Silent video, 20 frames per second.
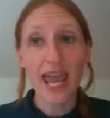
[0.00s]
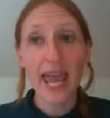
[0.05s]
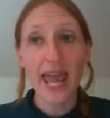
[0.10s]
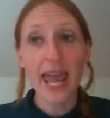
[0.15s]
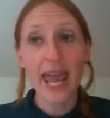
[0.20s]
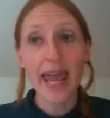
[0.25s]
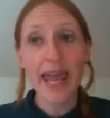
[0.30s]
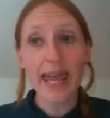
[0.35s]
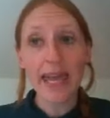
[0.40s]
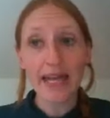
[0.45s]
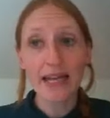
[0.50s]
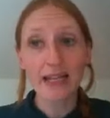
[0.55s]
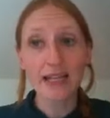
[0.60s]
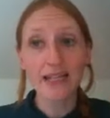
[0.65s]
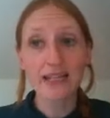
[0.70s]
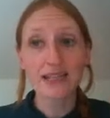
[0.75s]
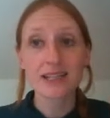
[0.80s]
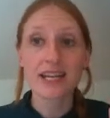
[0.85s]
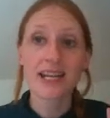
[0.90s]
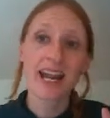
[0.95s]

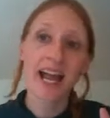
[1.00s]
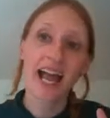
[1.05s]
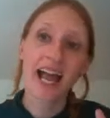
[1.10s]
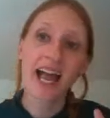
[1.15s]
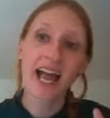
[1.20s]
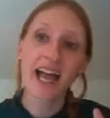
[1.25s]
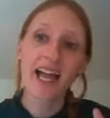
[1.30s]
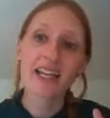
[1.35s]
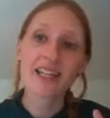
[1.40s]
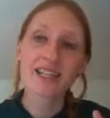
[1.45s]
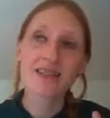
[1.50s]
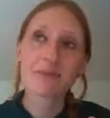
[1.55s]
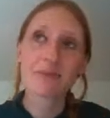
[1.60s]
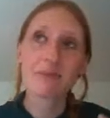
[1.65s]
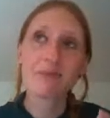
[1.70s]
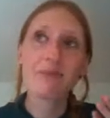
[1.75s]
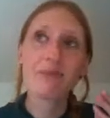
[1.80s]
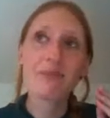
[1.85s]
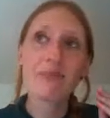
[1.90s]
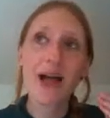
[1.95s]
and it has
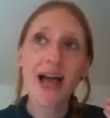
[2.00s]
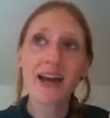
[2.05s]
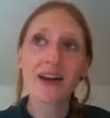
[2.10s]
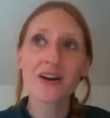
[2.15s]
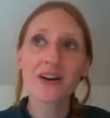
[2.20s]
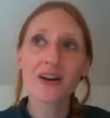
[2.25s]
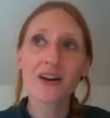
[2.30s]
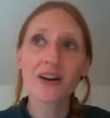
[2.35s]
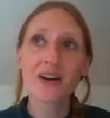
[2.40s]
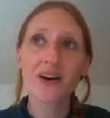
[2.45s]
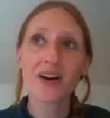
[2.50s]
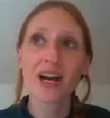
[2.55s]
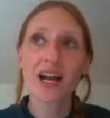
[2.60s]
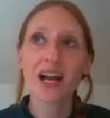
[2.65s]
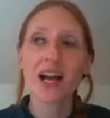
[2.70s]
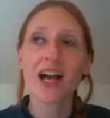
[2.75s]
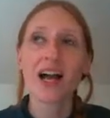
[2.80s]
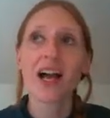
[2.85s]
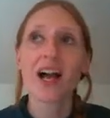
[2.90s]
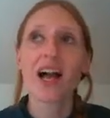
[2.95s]
better
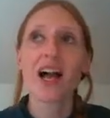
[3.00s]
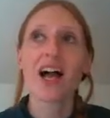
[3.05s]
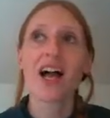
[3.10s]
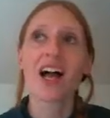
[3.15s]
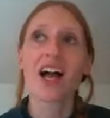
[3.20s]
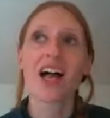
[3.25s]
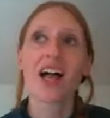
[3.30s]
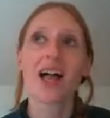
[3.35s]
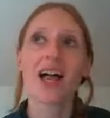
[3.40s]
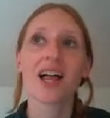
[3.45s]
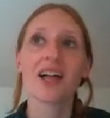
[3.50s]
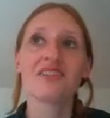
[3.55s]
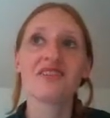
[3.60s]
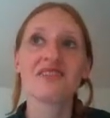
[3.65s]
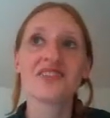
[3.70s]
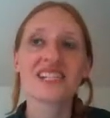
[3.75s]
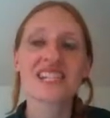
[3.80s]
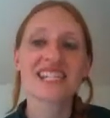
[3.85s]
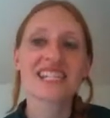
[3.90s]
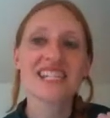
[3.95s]

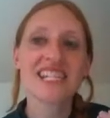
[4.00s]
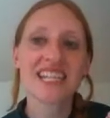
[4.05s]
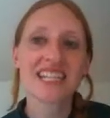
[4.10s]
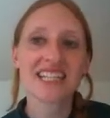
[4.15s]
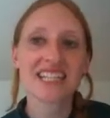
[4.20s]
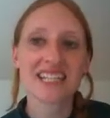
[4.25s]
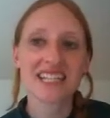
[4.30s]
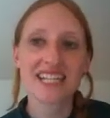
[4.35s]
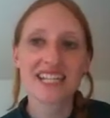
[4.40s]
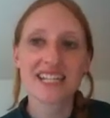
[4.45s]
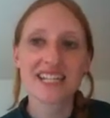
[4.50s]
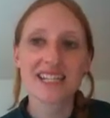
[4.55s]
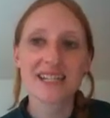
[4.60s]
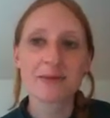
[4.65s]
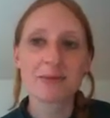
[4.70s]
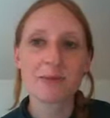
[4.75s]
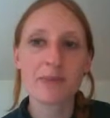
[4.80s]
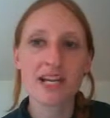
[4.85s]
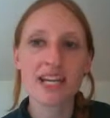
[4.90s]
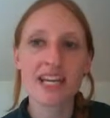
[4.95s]

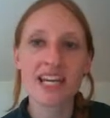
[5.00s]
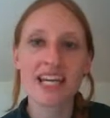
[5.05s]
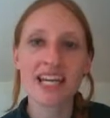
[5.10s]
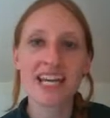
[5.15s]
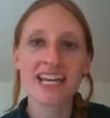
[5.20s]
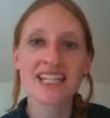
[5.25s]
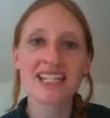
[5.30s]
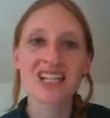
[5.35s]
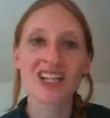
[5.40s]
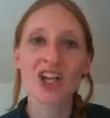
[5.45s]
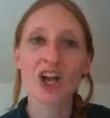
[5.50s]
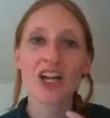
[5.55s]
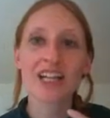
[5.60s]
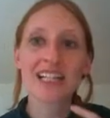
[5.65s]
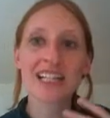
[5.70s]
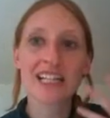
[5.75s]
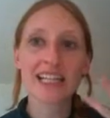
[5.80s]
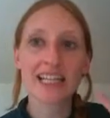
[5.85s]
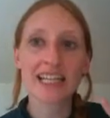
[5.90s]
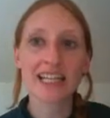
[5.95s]
facilities, meaning it's a
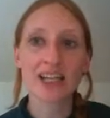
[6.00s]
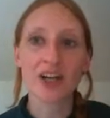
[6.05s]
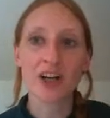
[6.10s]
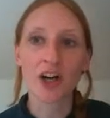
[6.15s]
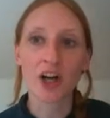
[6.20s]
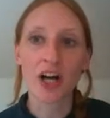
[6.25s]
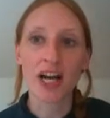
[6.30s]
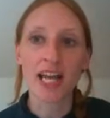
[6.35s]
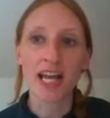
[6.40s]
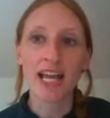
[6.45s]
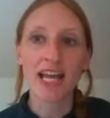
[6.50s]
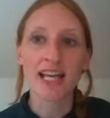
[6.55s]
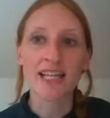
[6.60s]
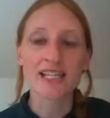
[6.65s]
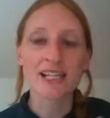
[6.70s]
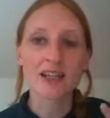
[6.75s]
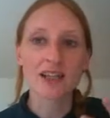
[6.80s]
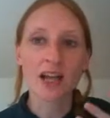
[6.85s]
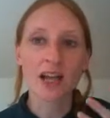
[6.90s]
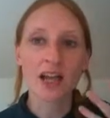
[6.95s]
lot cleaner,
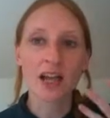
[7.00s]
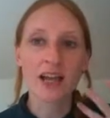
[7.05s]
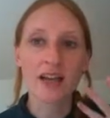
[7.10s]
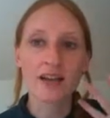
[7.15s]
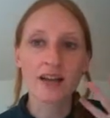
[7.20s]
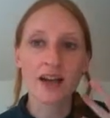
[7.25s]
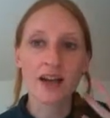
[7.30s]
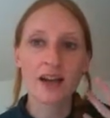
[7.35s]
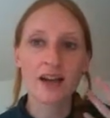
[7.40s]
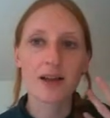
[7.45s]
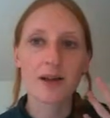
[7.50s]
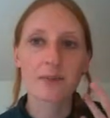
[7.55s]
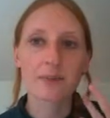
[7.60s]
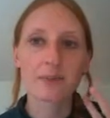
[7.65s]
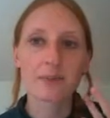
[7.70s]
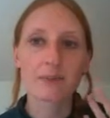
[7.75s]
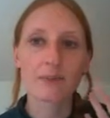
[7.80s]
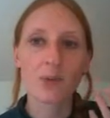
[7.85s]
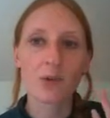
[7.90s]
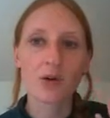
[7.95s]
it's a lot
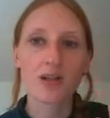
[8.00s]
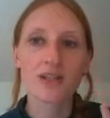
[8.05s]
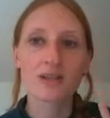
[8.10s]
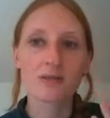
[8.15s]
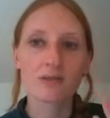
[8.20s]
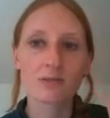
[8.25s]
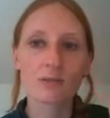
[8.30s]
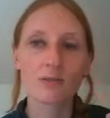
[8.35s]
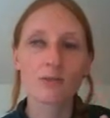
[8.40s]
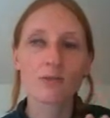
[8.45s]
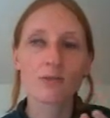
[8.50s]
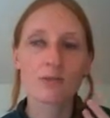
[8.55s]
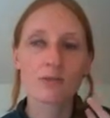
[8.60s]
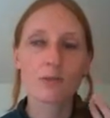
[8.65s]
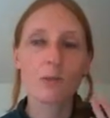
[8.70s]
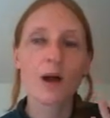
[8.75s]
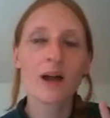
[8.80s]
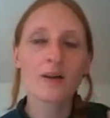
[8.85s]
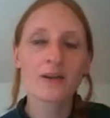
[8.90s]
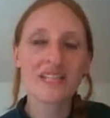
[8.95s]
more
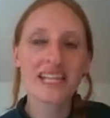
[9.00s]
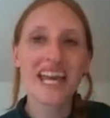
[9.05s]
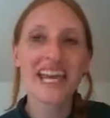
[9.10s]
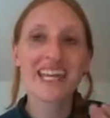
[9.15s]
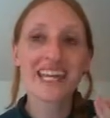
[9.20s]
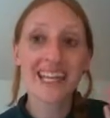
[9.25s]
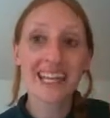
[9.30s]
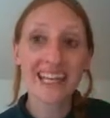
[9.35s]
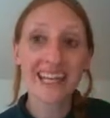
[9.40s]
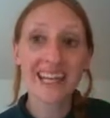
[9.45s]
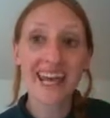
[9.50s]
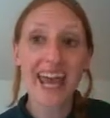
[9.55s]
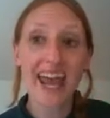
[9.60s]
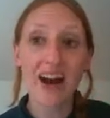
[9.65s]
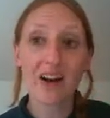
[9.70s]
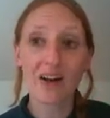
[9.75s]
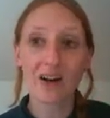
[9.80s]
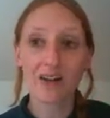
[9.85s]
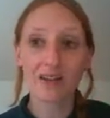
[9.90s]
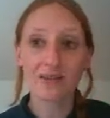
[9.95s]
well taken
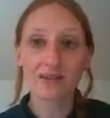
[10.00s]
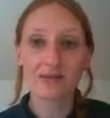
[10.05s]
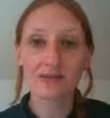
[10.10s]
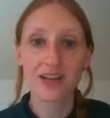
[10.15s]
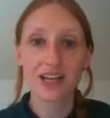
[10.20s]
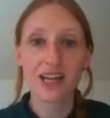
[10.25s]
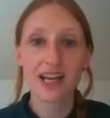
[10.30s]
care of.